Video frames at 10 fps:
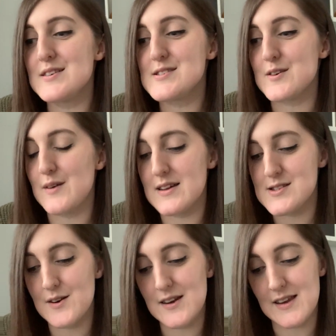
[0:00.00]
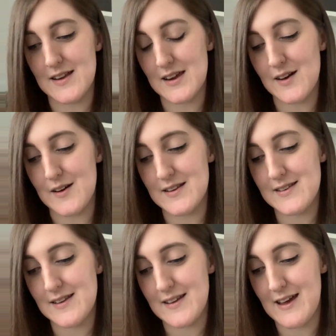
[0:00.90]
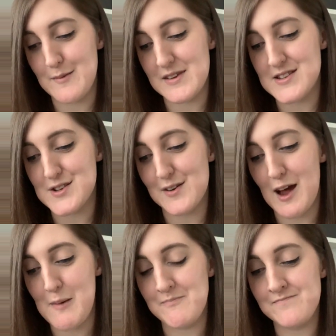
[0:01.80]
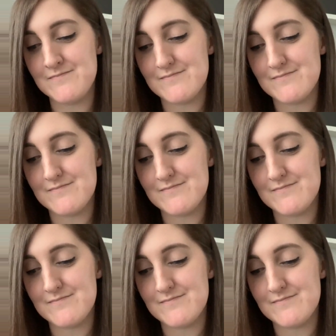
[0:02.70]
So I started an account on Instagram,